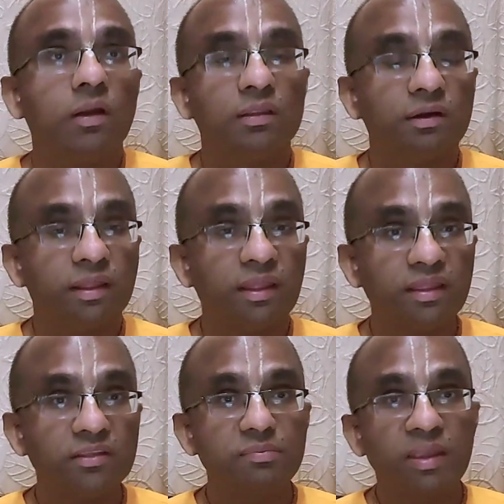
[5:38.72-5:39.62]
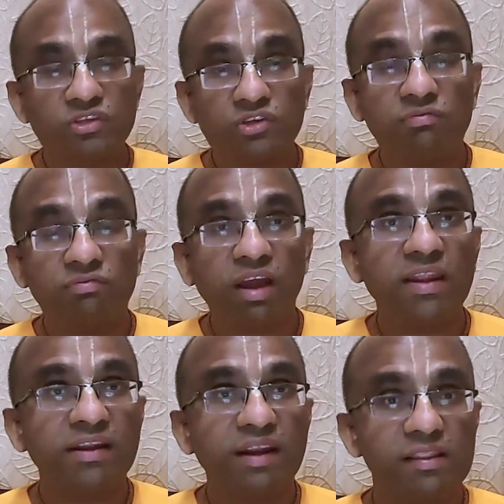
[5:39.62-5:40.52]
The day's major
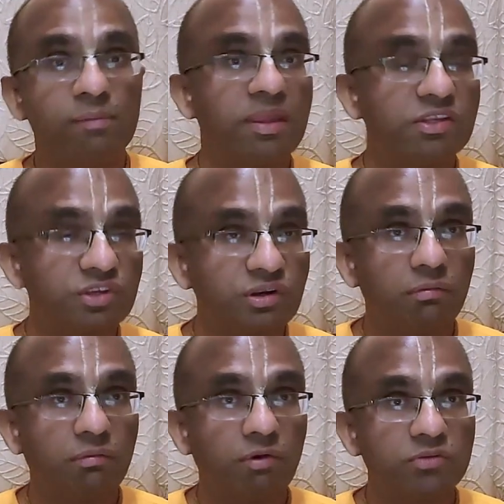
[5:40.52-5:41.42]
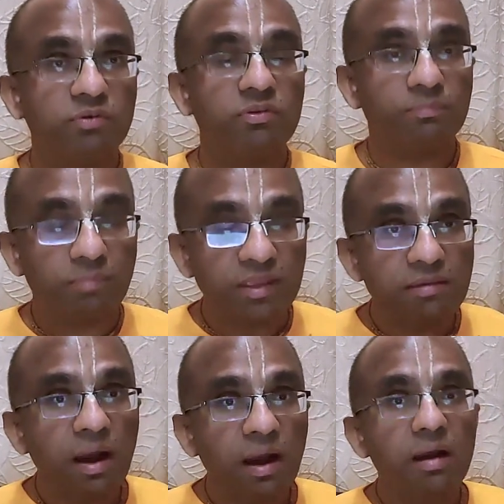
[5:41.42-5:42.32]
fight and the major was between
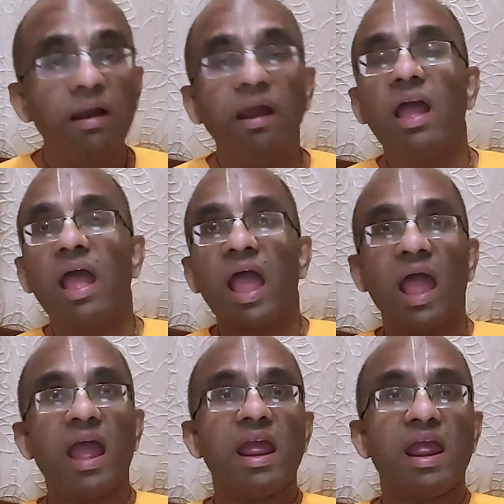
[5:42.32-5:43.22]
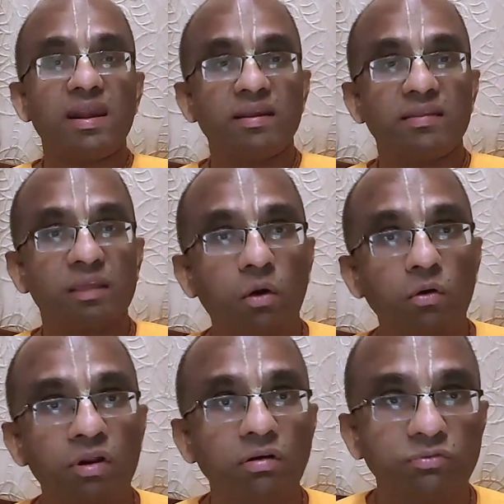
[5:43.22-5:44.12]
Bhima and the
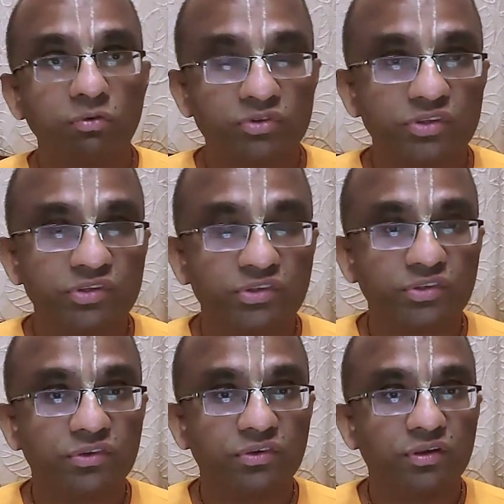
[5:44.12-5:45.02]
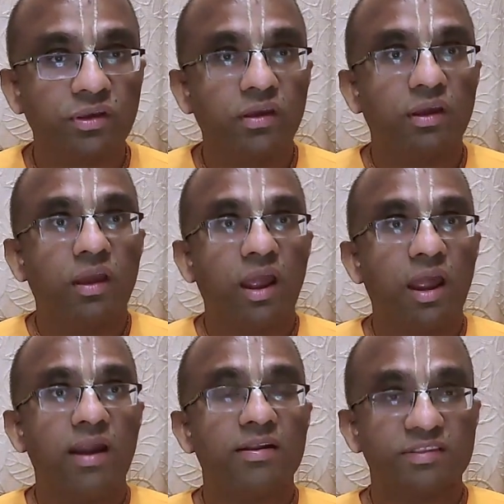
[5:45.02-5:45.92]
Kaurava forces.
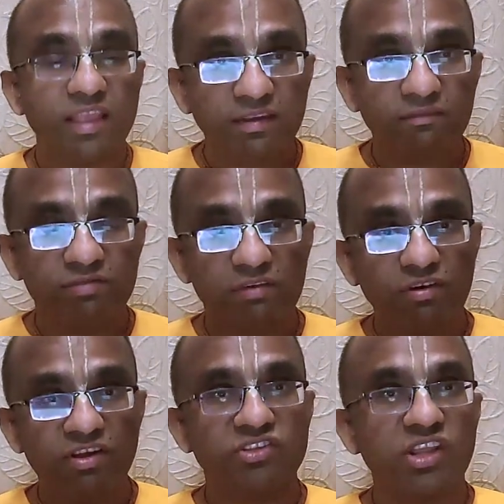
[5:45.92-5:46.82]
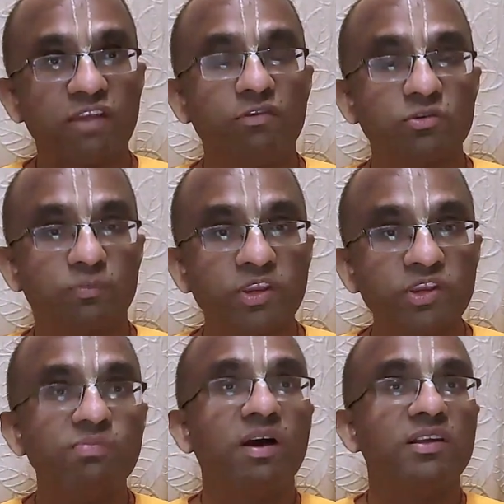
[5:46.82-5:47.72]
And sec- the first day was
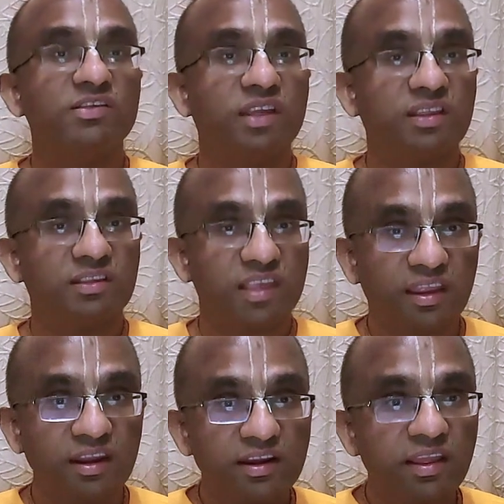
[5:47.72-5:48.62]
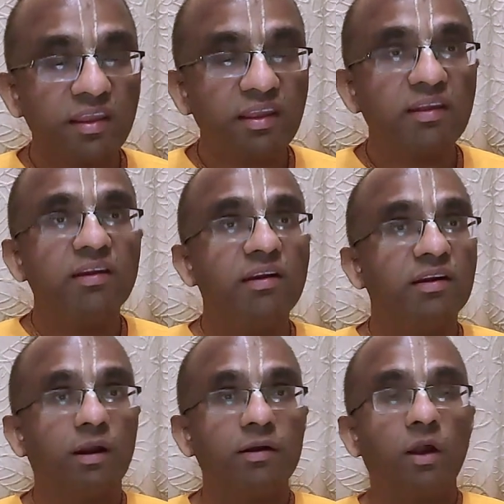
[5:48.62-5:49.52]
Bhishma's day. The second day
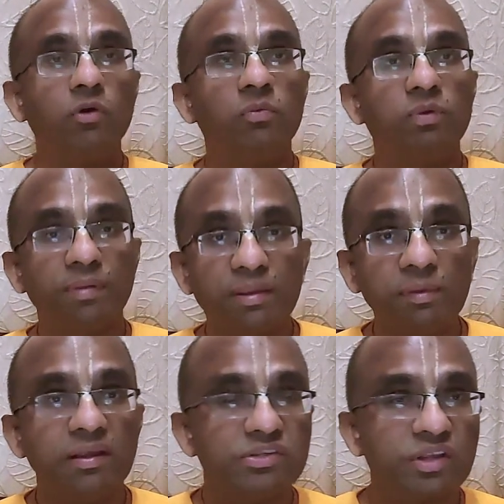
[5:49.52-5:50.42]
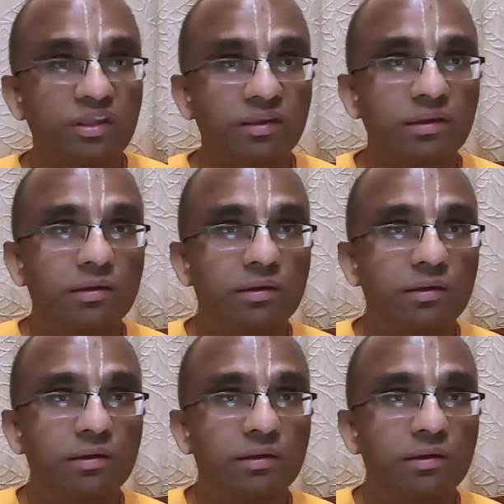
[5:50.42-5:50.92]
turned out to be Bhima's day.